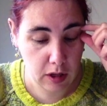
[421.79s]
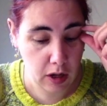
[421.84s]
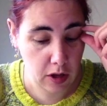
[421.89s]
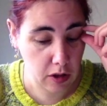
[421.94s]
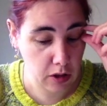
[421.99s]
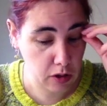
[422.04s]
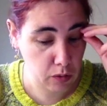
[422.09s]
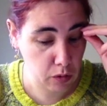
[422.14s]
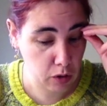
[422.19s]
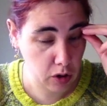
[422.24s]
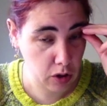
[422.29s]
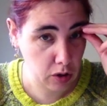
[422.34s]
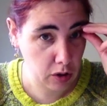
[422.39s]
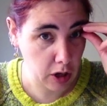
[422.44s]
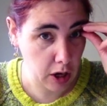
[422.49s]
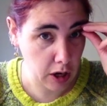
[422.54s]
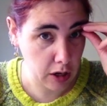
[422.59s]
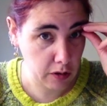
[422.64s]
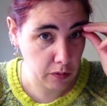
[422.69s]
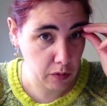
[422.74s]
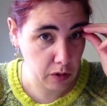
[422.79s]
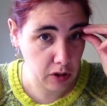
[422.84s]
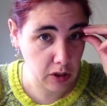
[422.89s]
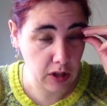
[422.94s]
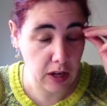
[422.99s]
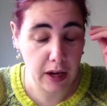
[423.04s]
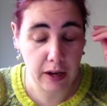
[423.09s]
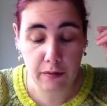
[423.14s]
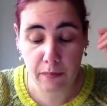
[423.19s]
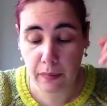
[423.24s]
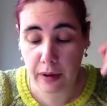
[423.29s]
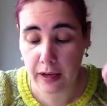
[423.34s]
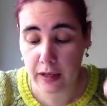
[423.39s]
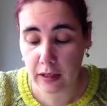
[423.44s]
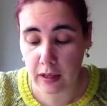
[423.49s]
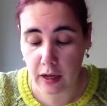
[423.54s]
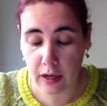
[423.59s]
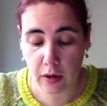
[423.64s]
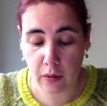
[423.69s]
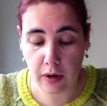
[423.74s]
the others were just kind of ones that I
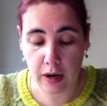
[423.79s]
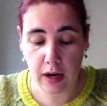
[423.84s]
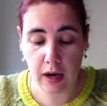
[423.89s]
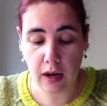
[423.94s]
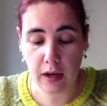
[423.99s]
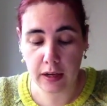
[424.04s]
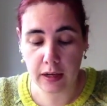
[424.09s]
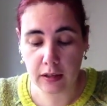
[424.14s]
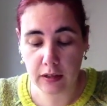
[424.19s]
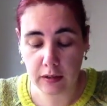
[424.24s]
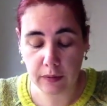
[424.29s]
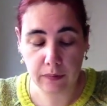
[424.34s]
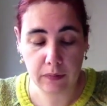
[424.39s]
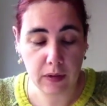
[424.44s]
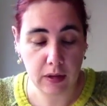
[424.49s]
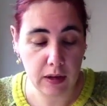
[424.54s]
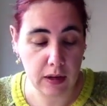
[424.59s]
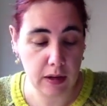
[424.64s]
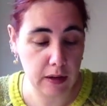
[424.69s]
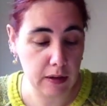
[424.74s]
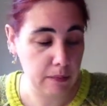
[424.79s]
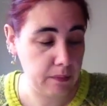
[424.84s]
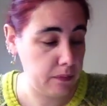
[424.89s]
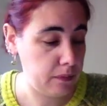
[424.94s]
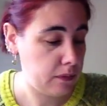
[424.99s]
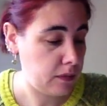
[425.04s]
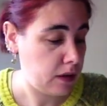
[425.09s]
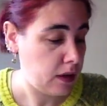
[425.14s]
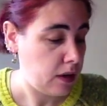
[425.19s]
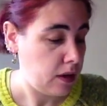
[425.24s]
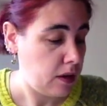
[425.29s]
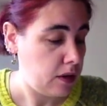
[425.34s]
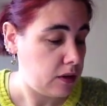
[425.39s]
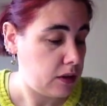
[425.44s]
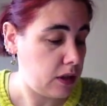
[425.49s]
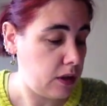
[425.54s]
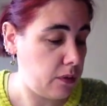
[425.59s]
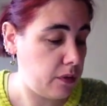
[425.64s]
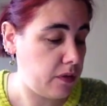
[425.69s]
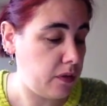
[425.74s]
picked that I quite liked.
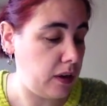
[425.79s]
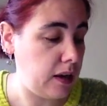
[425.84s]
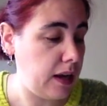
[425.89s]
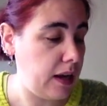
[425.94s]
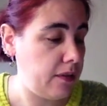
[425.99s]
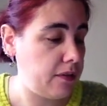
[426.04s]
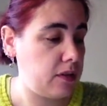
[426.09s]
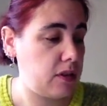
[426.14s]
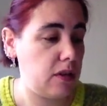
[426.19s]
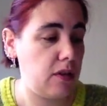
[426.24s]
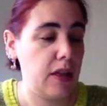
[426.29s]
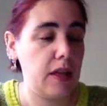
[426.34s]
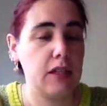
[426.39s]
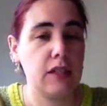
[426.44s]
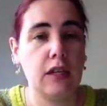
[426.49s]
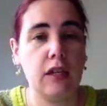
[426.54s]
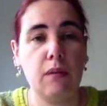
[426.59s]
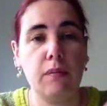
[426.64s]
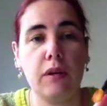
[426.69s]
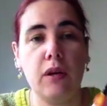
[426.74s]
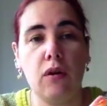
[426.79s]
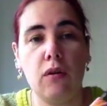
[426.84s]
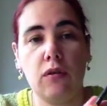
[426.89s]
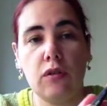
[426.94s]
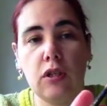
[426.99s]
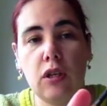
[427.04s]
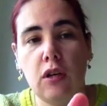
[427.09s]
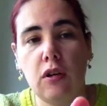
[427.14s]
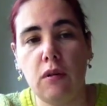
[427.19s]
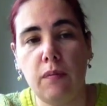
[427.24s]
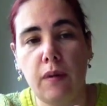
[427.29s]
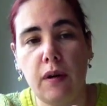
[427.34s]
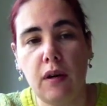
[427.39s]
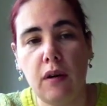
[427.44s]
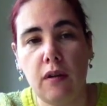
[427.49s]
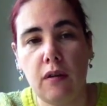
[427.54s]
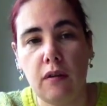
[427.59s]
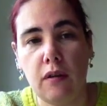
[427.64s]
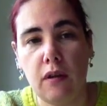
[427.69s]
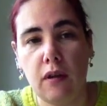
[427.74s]
So we've got left. So that's going to be
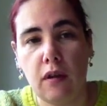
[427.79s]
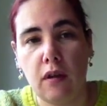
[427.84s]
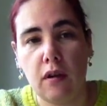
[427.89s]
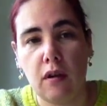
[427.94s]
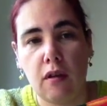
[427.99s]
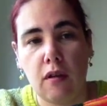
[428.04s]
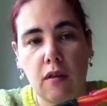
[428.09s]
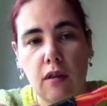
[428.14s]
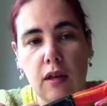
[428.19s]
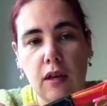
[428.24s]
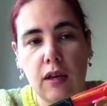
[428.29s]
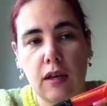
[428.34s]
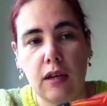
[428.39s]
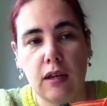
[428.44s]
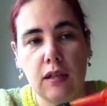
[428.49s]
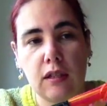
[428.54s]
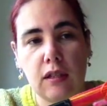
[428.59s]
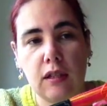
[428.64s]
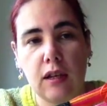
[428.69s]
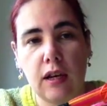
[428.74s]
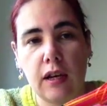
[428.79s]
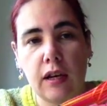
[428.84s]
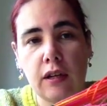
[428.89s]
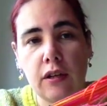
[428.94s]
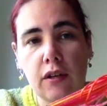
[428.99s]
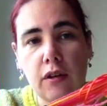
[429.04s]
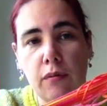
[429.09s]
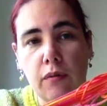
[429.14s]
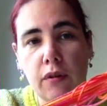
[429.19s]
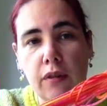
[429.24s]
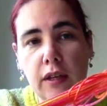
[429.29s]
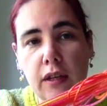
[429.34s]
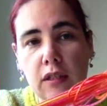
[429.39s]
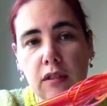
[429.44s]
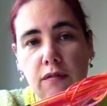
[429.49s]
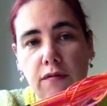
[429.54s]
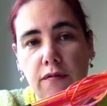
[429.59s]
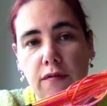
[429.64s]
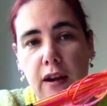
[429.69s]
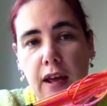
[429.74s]
October. That is an anchor one.
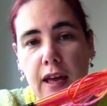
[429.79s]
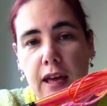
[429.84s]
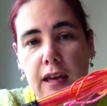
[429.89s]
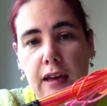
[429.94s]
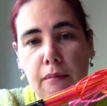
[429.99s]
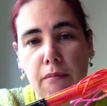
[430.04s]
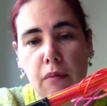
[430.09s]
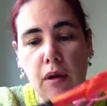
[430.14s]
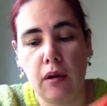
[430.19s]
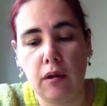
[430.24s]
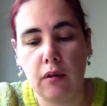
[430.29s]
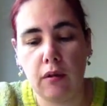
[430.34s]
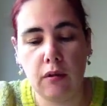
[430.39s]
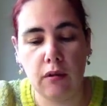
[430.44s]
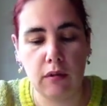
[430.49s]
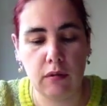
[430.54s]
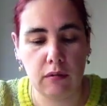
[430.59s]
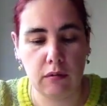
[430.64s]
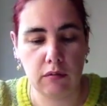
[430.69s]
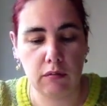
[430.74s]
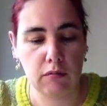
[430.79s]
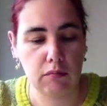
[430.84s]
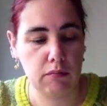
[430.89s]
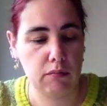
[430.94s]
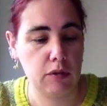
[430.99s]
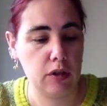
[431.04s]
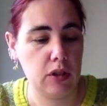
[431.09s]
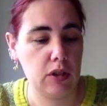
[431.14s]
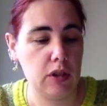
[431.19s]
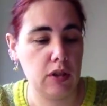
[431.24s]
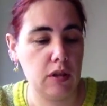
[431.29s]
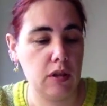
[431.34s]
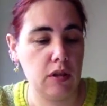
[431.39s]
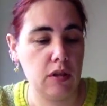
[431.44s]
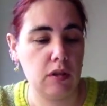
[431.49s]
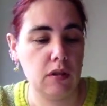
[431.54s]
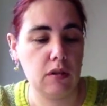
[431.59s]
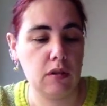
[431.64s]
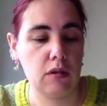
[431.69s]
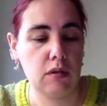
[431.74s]
That's Flame, which
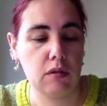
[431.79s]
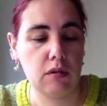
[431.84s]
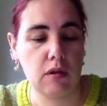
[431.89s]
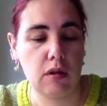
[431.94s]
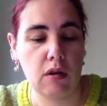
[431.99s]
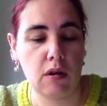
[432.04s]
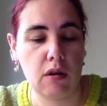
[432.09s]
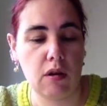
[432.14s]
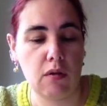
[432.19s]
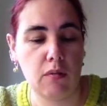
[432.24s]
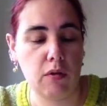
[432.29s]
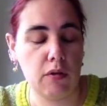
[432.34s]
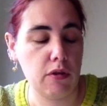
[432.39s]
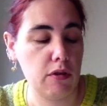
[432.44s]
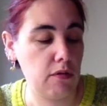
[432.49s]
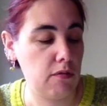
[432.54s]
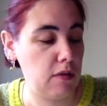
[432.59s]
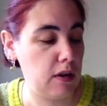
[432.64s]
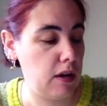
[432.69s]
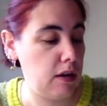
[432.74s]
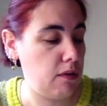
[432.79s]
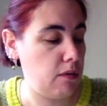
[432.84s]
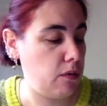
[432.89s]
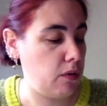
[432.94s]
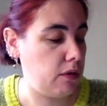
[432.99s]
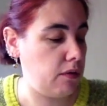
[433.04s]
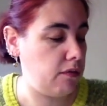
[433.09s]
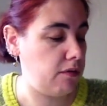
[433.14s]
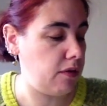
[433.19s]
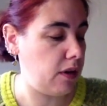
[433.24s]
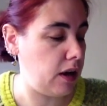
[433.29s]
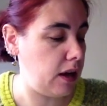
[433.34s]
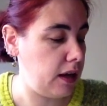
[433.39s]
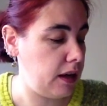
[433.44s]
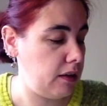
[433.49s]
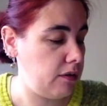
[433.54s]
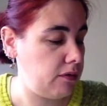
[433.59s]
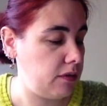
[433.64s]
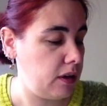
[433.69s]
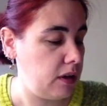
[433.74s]
is
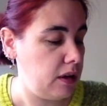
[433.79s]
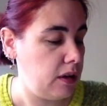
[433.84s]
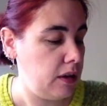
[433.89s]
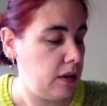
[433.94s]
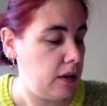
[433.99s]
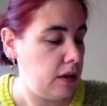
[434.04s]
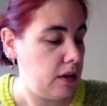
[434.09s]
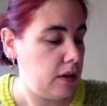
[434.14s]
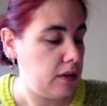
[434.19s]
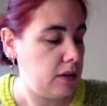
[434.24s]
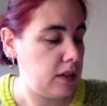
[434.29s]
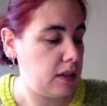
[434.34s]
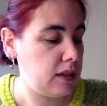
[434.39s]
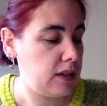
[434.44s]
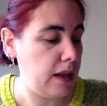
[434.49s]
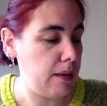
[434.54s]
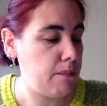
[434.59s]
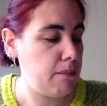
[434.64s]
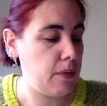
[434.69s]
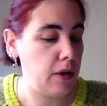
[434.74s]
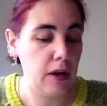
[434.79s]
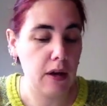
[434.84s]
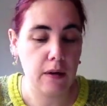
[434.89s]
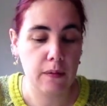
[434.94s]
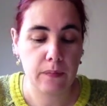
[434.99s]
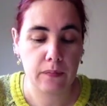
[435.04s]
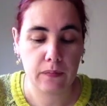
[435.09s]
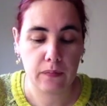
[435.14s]
1315. December